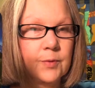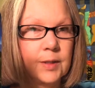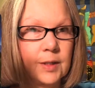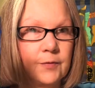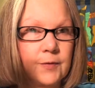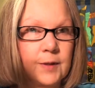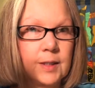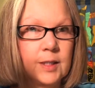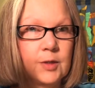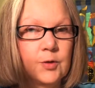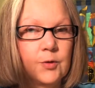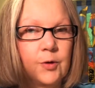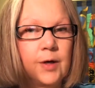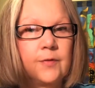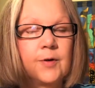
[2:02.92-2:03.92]
really feeling
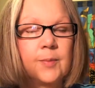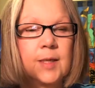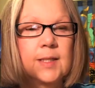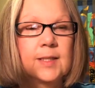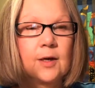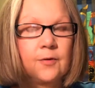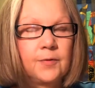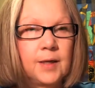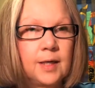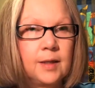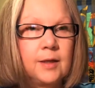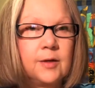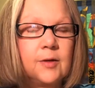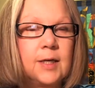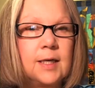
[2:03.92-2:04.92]
sorry for myself and i
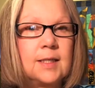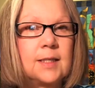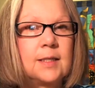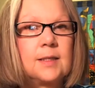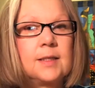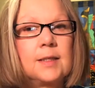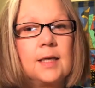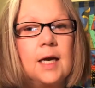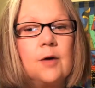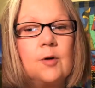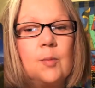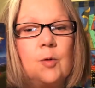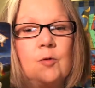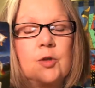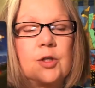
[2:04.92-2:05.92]
think you guys can see how
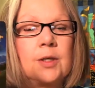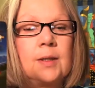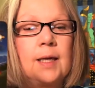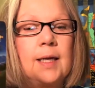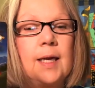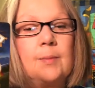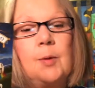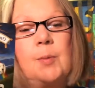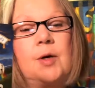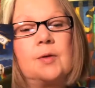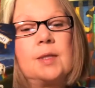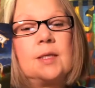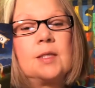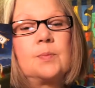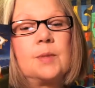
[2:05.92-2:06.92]
emotional i am about
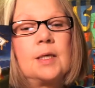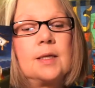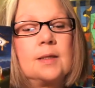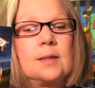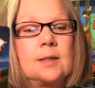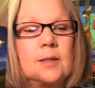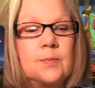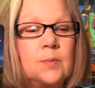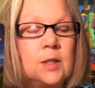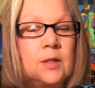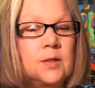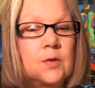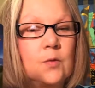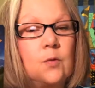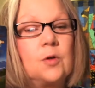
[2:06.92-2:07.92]
this because this
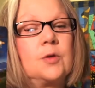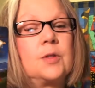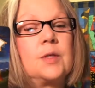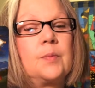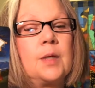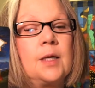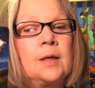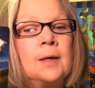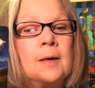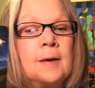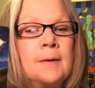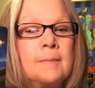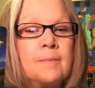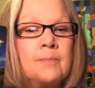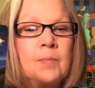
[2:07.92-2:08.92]
means the world to me
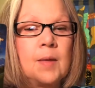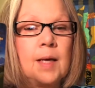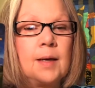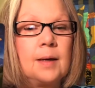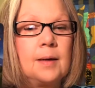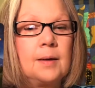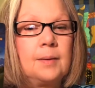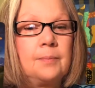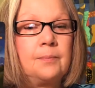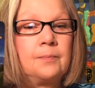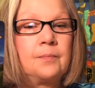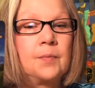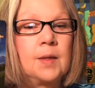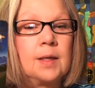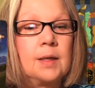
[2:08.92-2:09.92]
um,
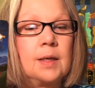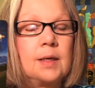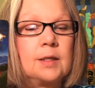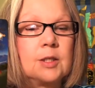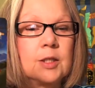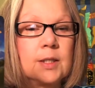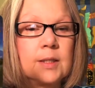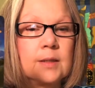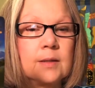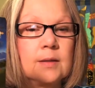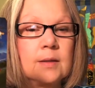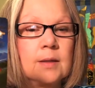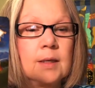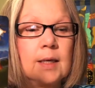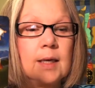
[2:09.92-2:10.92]
and just
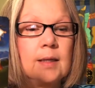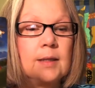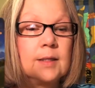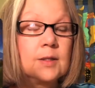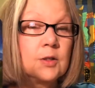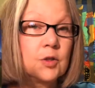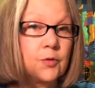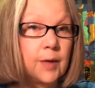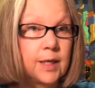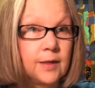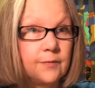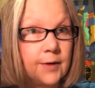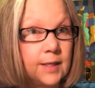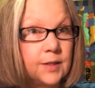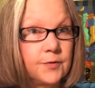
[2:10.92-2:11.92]
and this is great
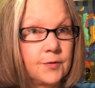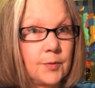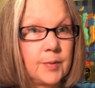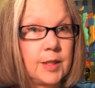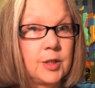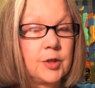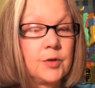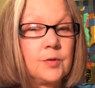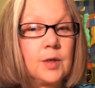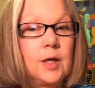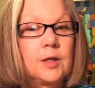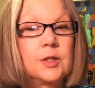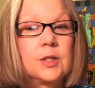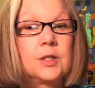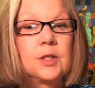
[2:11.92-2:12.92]
advice for me too
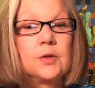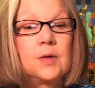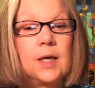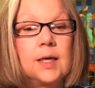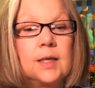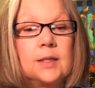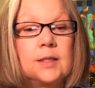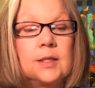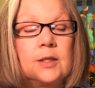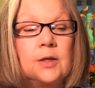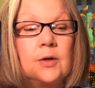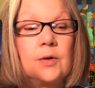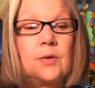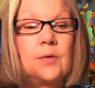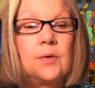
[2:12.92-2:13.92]
not just you guys you
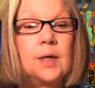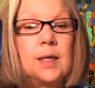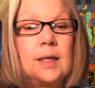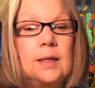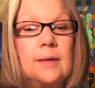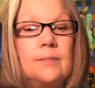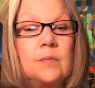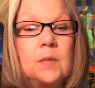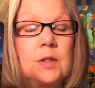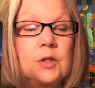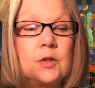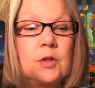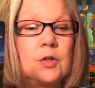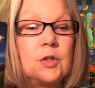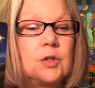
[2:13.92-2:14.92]
know um,
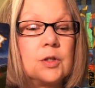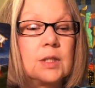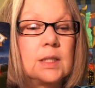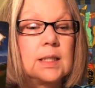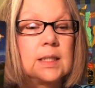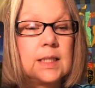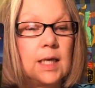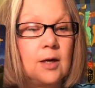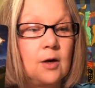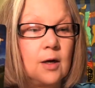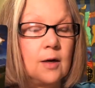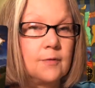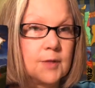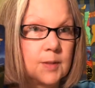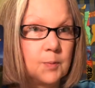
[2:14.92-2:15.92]
just to take
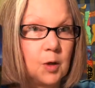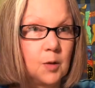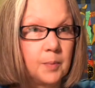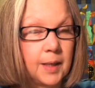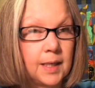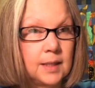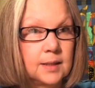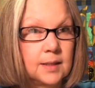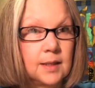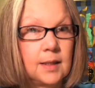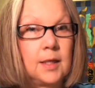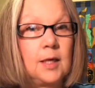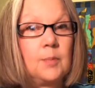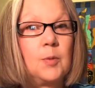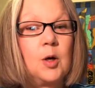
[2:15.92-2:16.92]
off small bites and
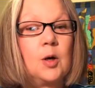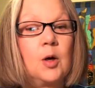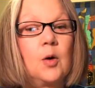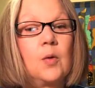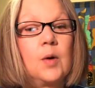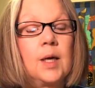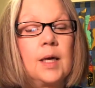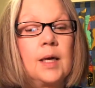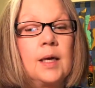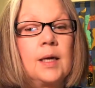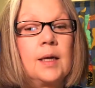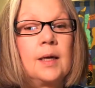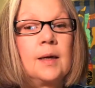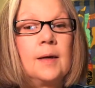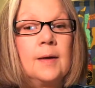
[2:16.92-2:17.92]
keep on going
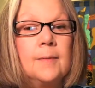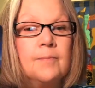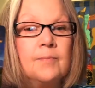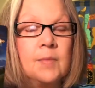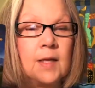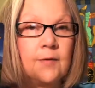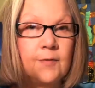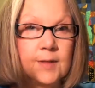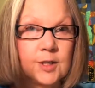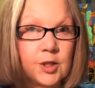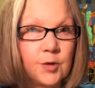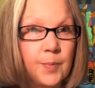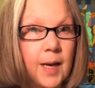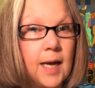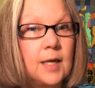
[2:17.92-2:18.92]
and if it's
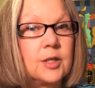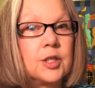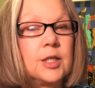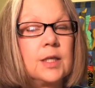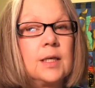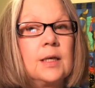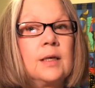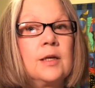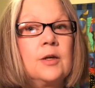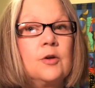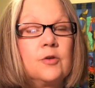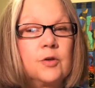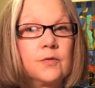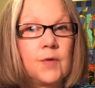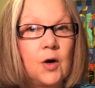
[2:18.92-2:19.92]
your passion you know
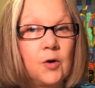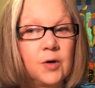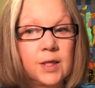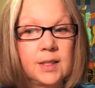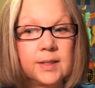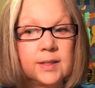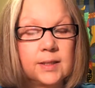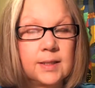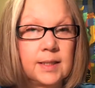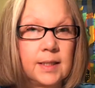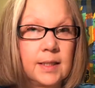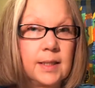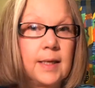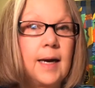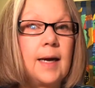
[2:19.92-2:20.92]
you've already
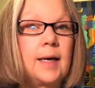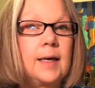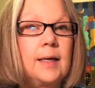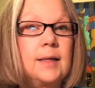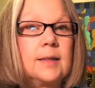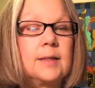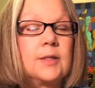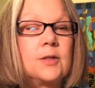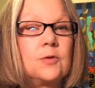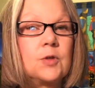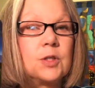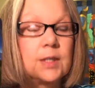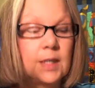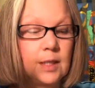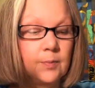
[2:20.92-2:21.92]
succeeded at it so
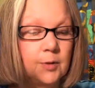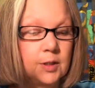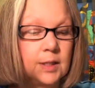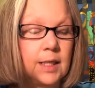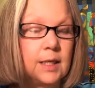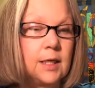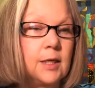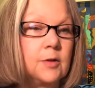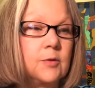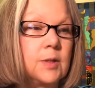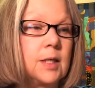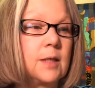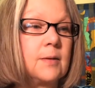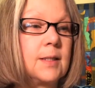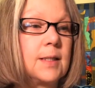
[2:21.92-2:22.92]
just keep on taking those
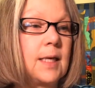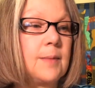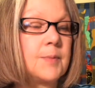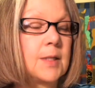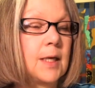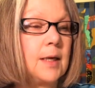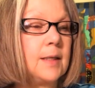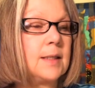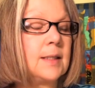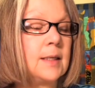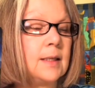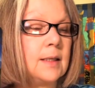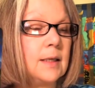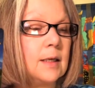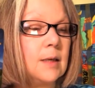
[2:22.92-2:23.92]
little steps guys and
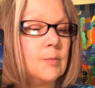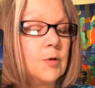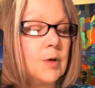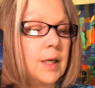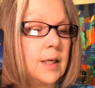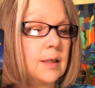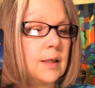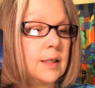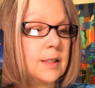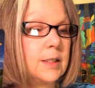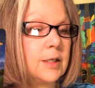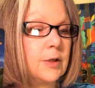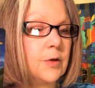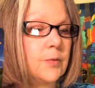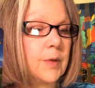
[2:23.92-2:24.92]
i think i'm okay to
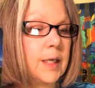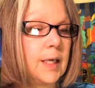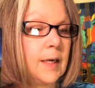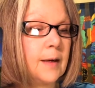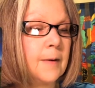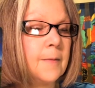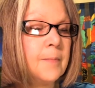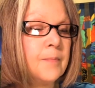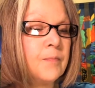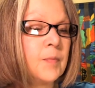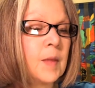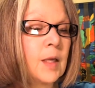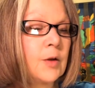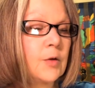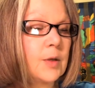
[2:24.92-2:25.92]
continue reading
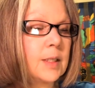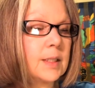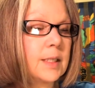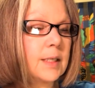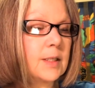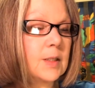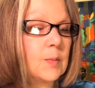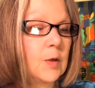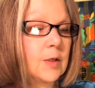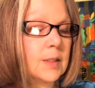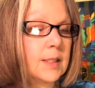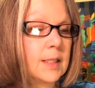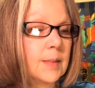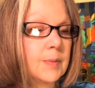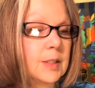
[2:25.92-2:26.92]
you can take small
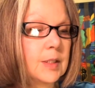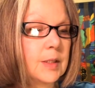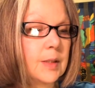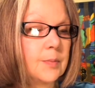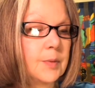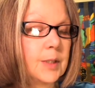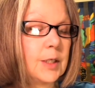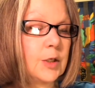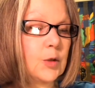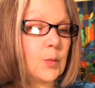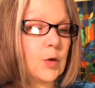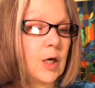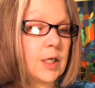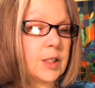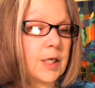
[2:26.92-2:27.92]
steps to complete your
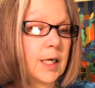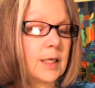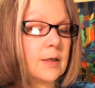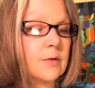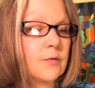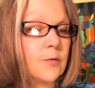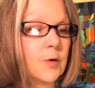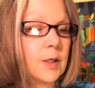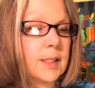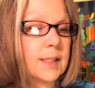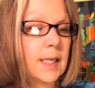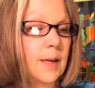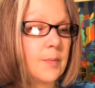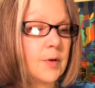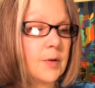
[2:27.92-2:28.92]
project. For
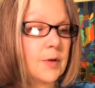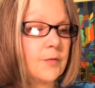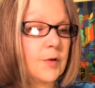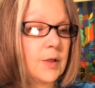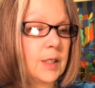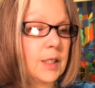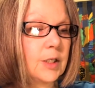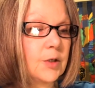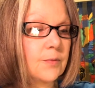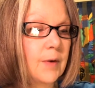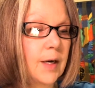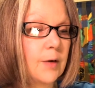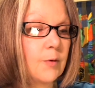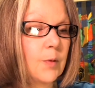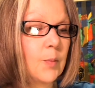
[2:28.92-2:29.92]
example, if you need to
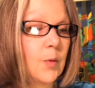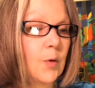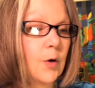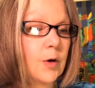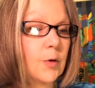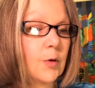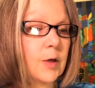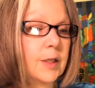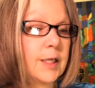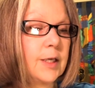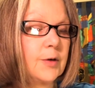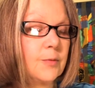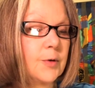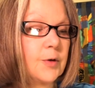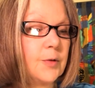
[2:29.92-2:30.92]
write a report or
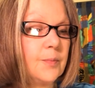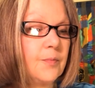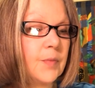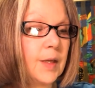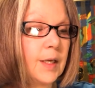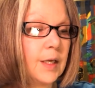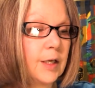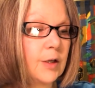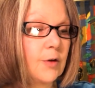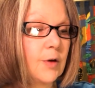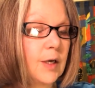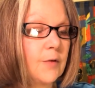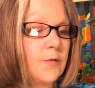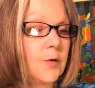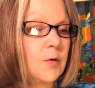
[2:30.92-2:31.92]
clean a room, you
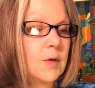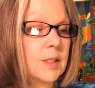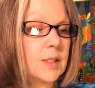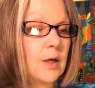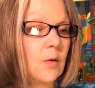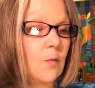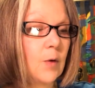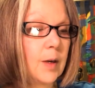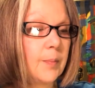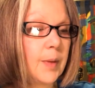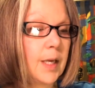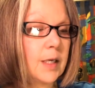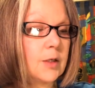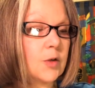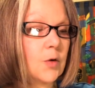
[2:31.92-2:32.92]
can focus on one
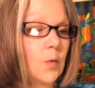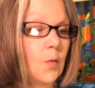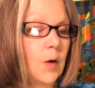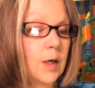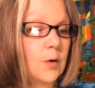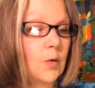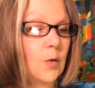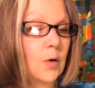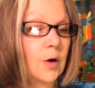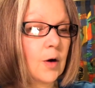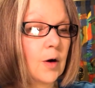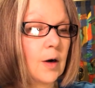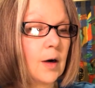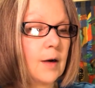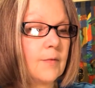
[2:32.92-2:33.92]
page or one
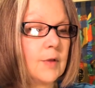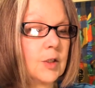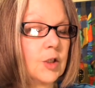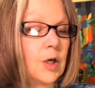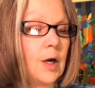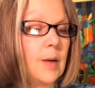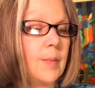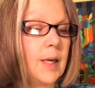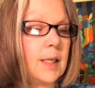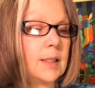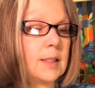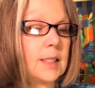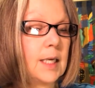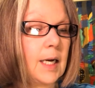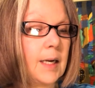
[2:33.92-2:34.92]
corner of the job at
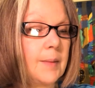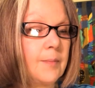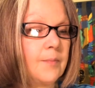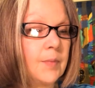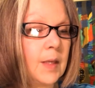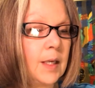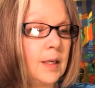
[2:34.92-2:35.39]
a time.